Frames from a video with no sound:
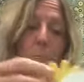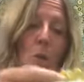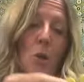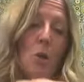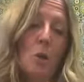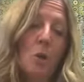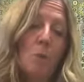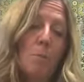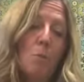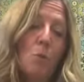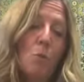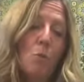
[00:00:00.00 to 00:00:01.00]

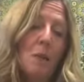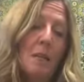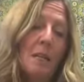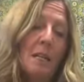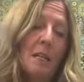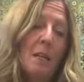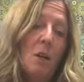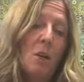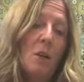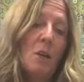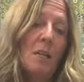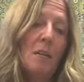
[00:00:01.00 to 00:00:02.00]
purple one
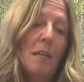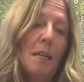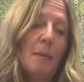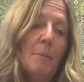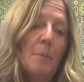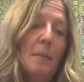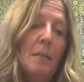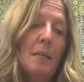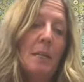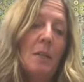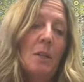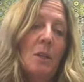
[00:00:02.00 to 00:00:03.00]
on up
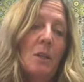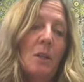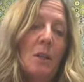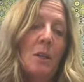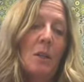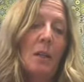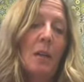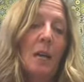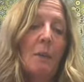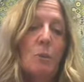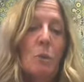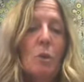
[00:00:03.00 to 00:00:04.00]
here.
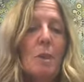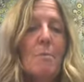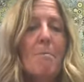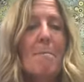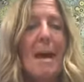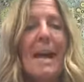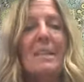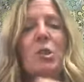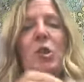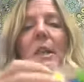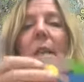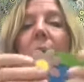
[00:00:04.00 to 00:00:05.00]
Sort of
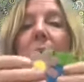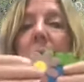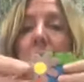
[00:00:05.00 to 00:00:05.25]
matching it.